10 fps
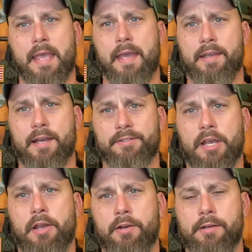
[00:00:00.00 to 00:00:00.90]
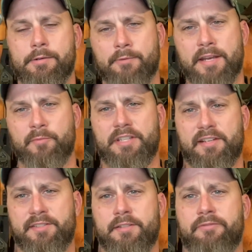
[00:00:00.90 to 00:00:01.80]
Hey guys, Reagan with
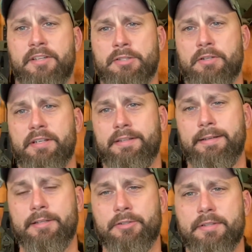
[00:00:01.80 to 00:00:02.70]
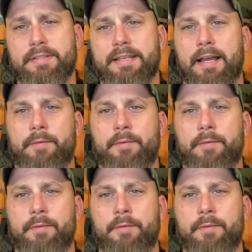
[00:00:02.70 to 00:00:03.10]
Texas Defense Articulations.